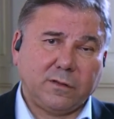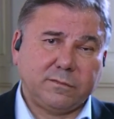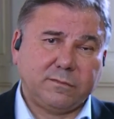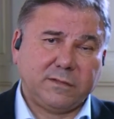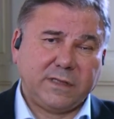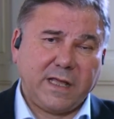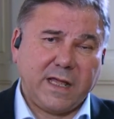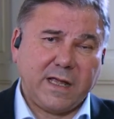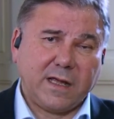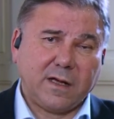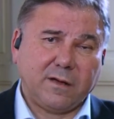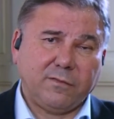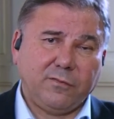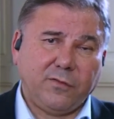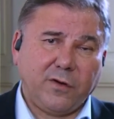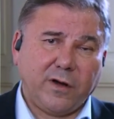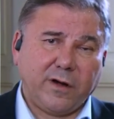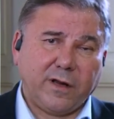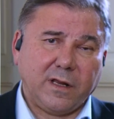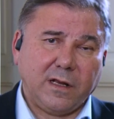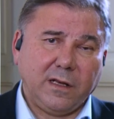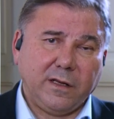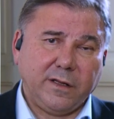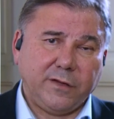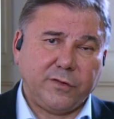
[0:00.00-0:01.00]
Take
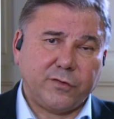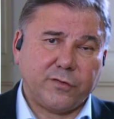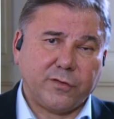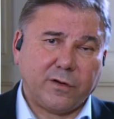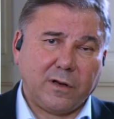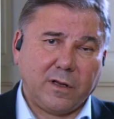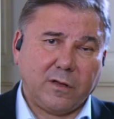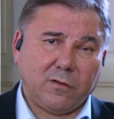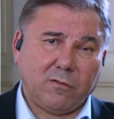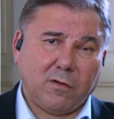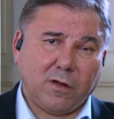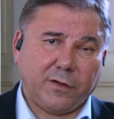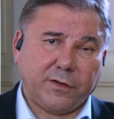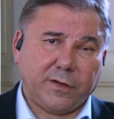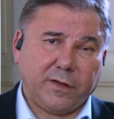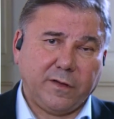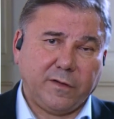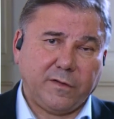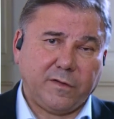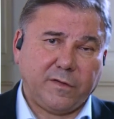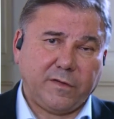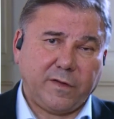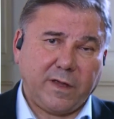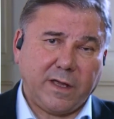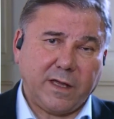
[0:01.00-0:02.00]
very literally what
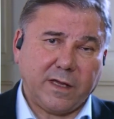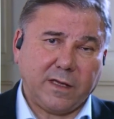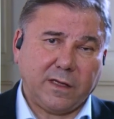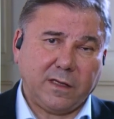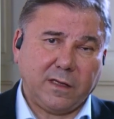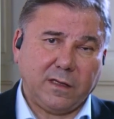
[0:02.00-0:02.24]
he's saying.